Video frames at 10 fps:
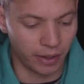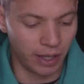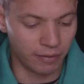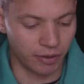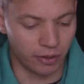
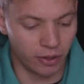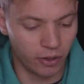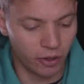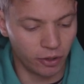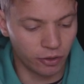11.
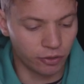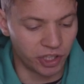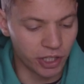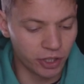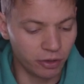
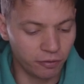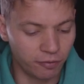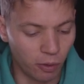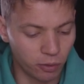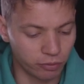Traditional
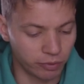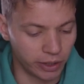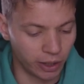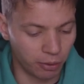falconry